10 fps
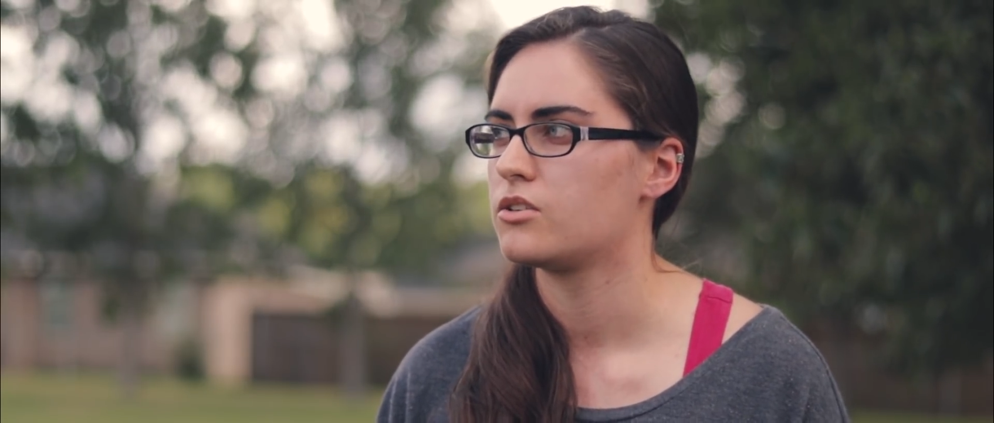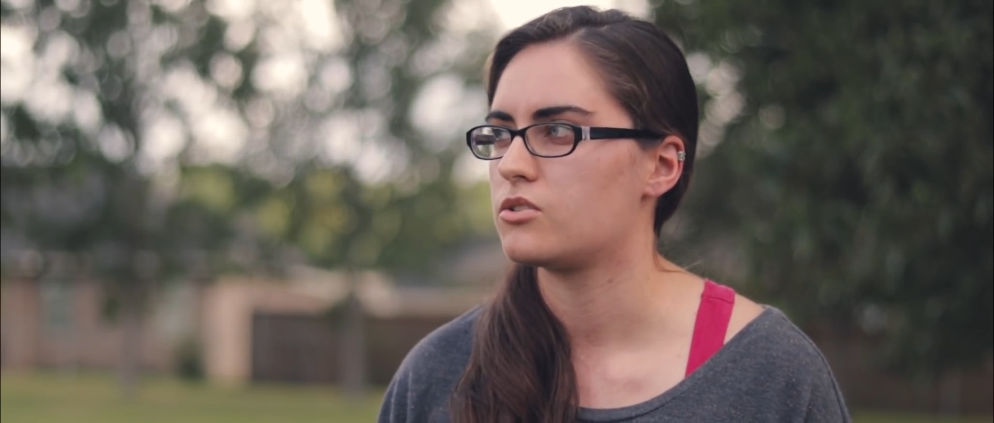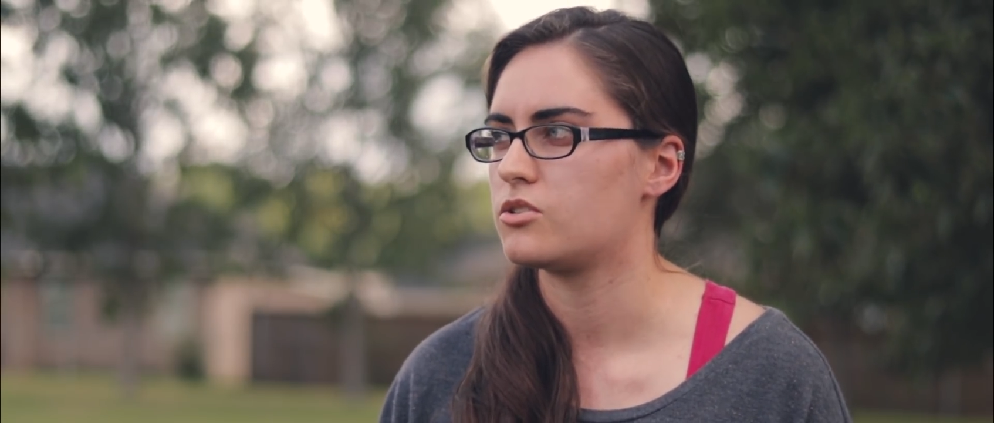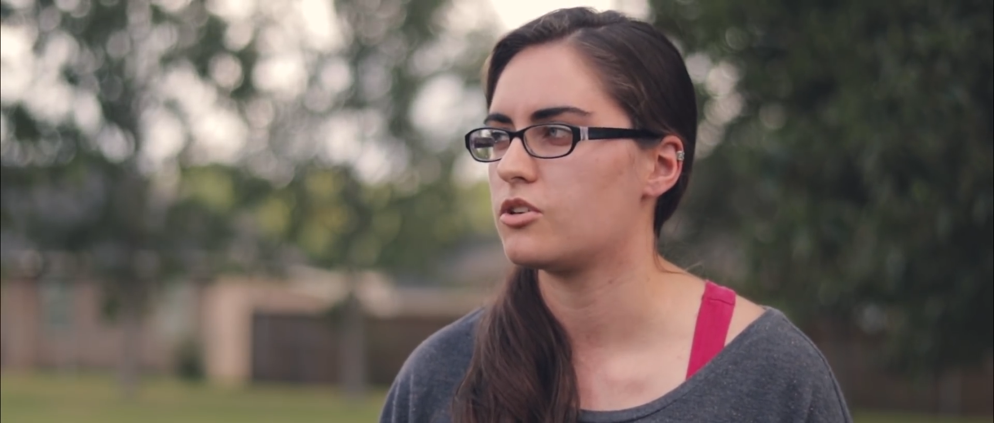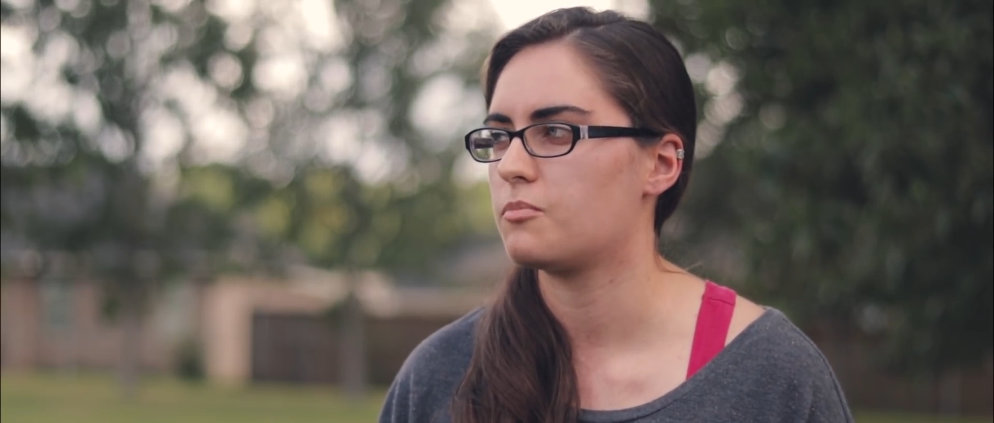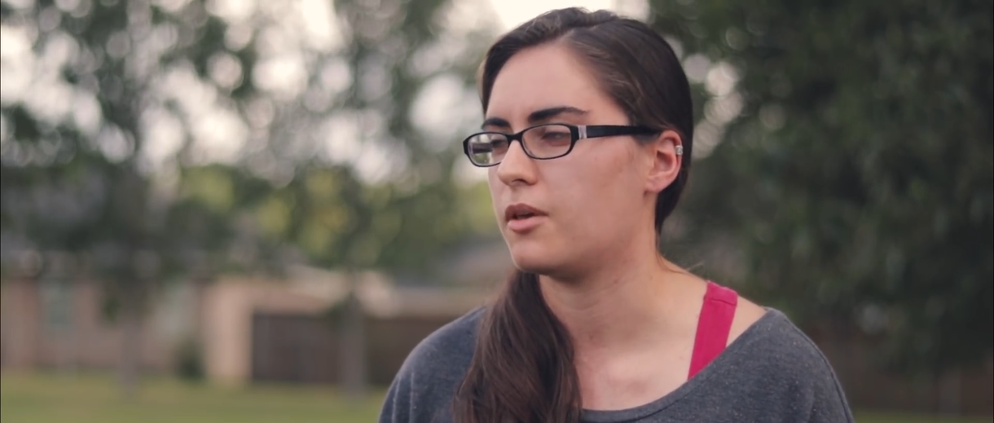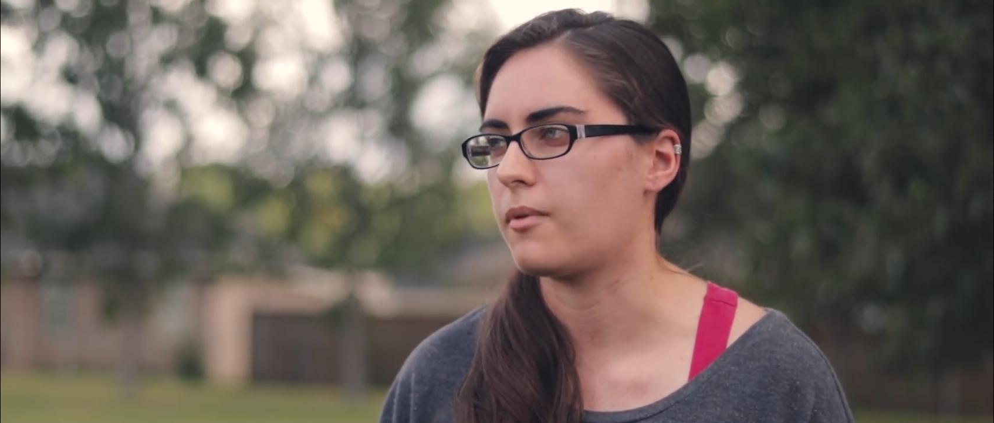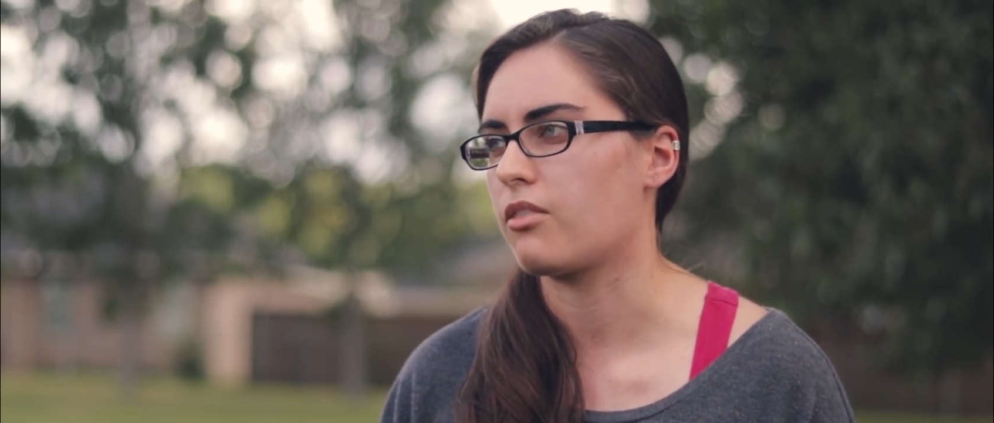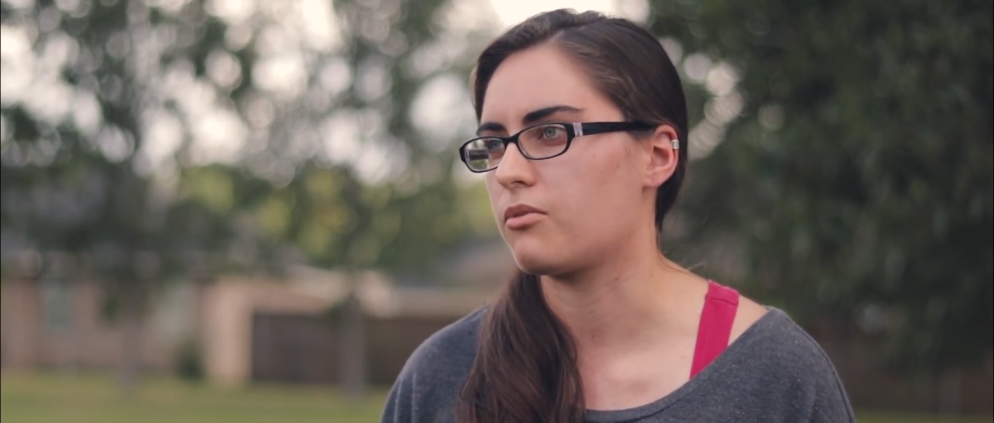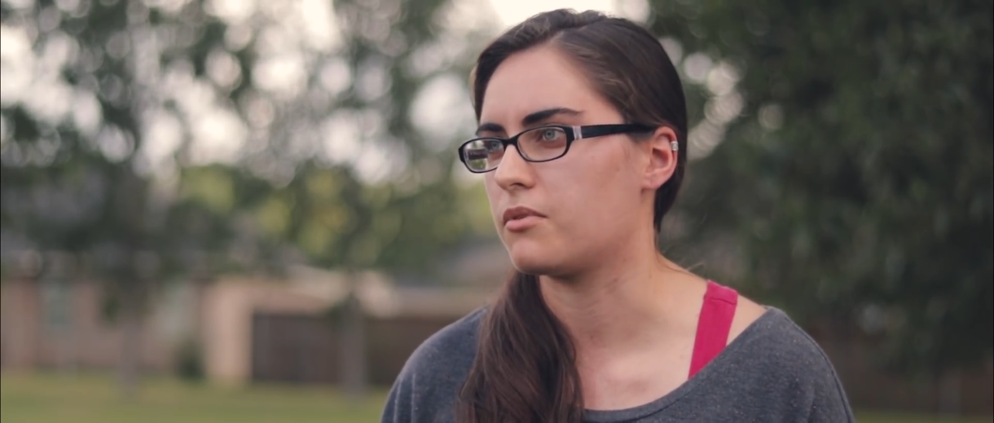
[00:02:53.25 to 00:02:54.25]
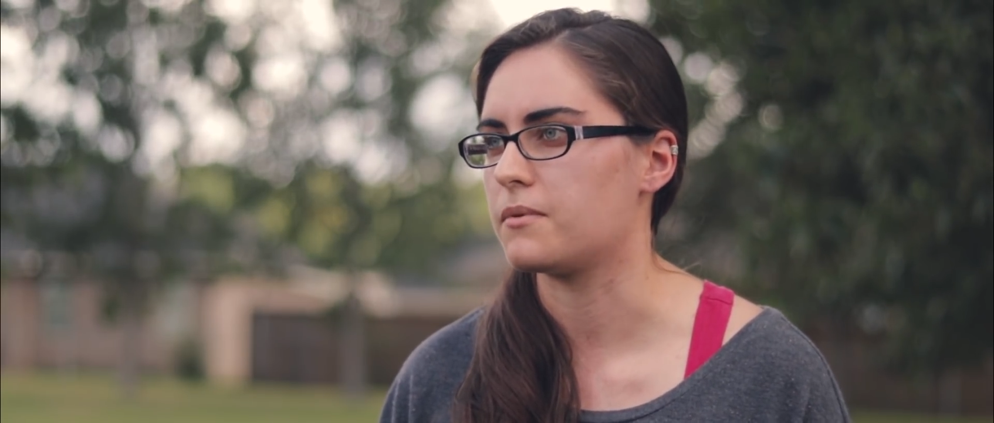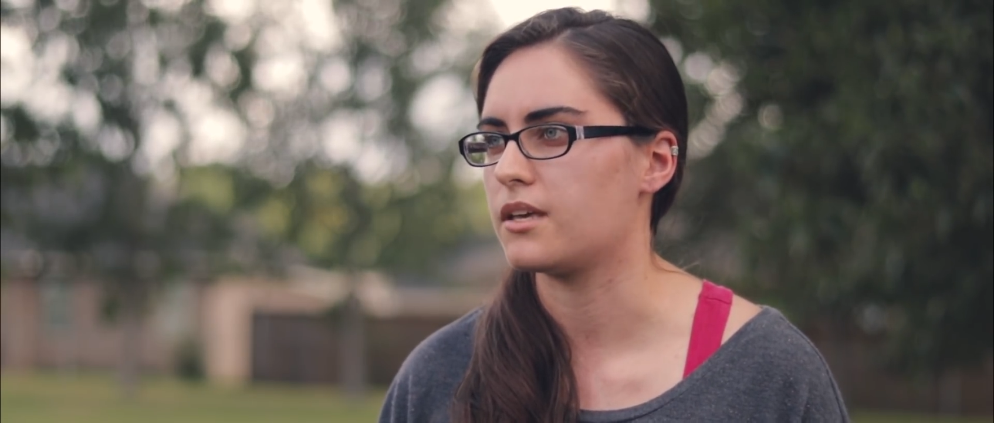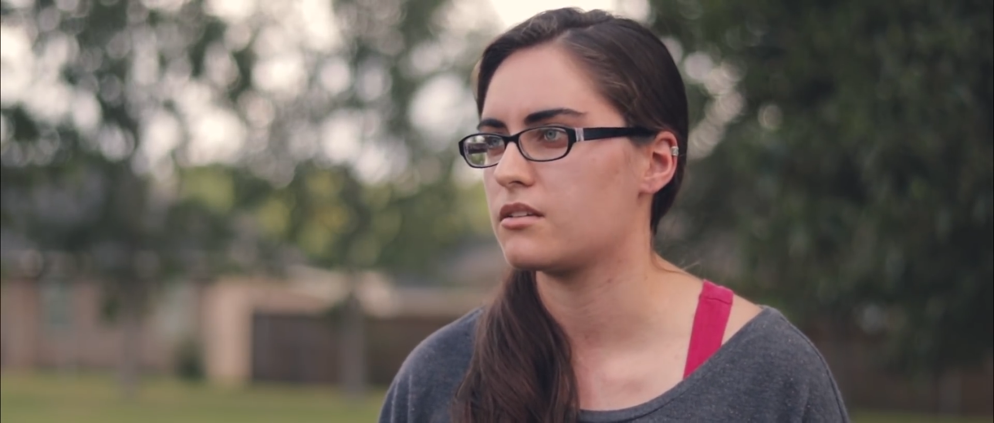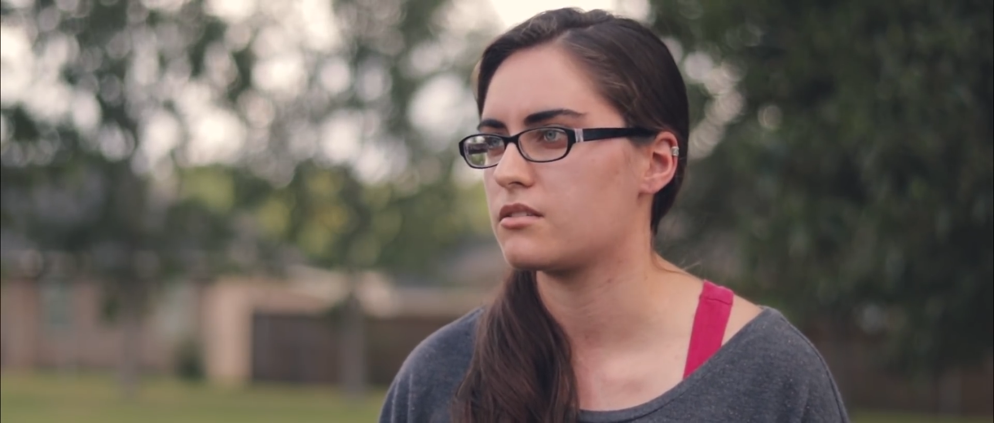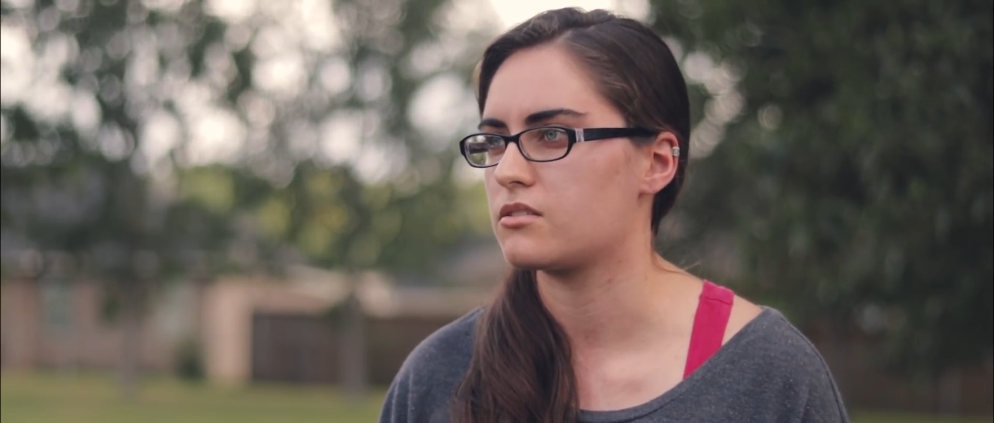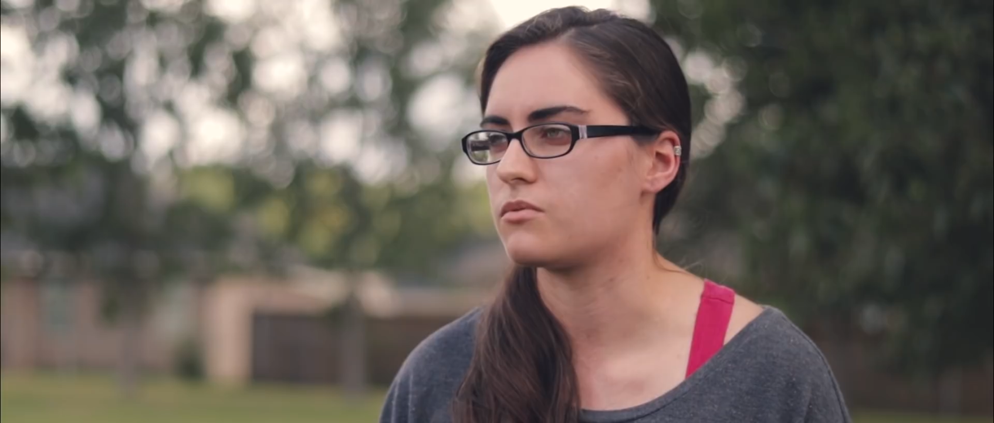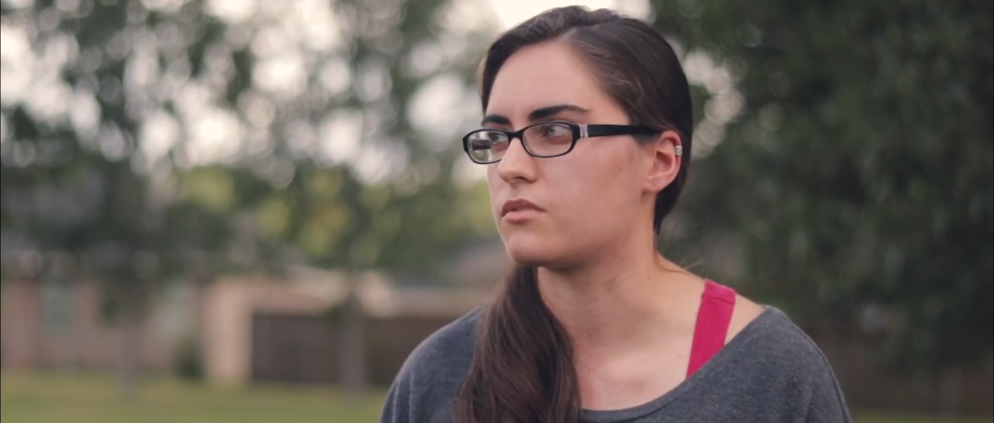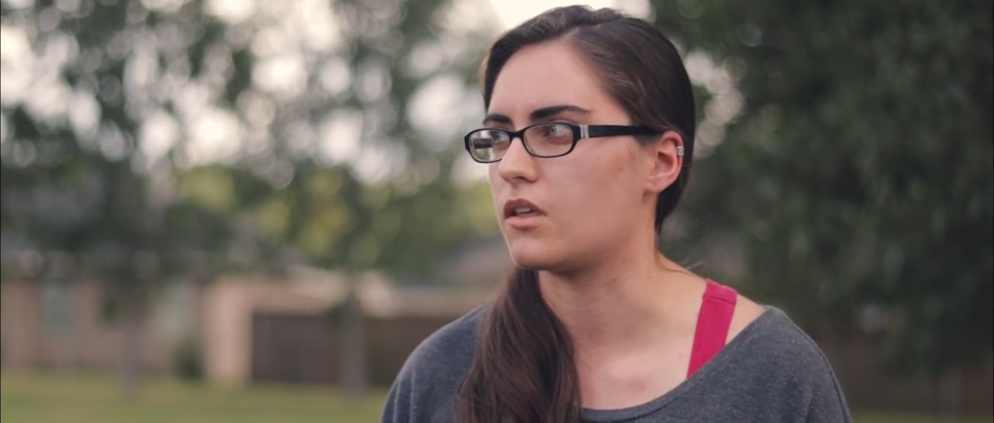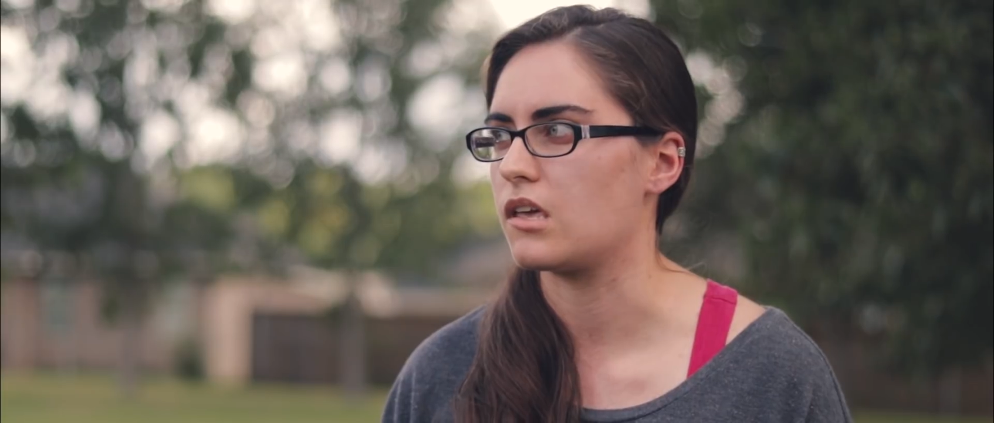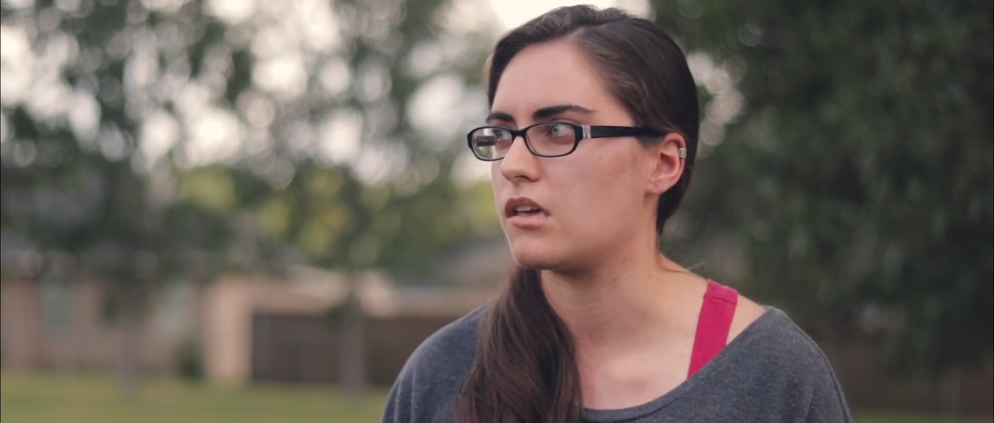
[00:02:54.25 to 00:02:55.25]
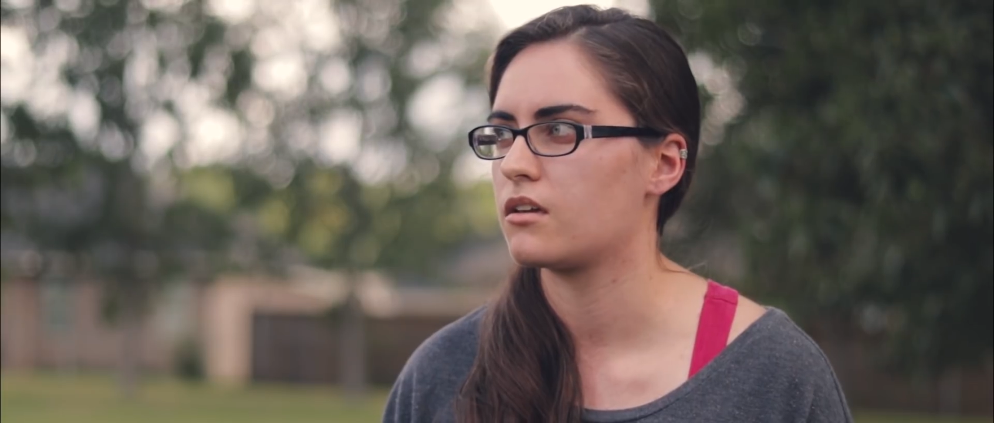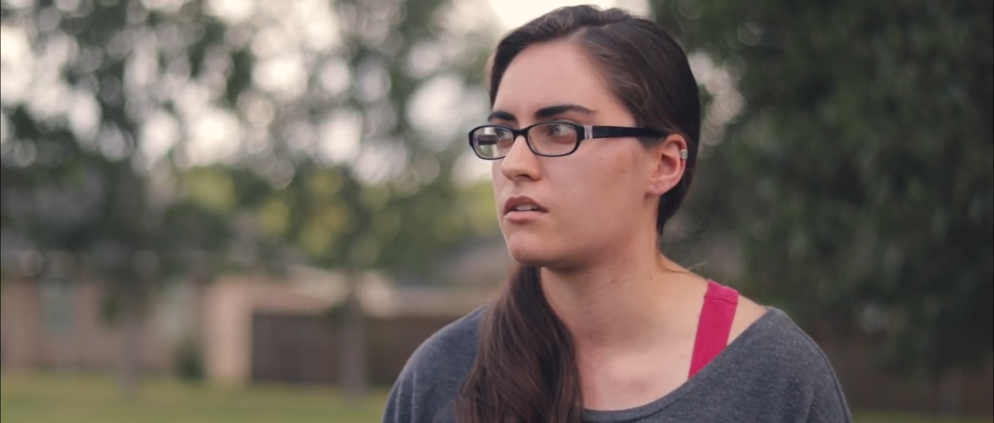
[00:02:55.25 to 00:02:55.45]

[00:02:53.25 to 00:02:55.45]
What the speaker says: So it took me about 3 weeks to really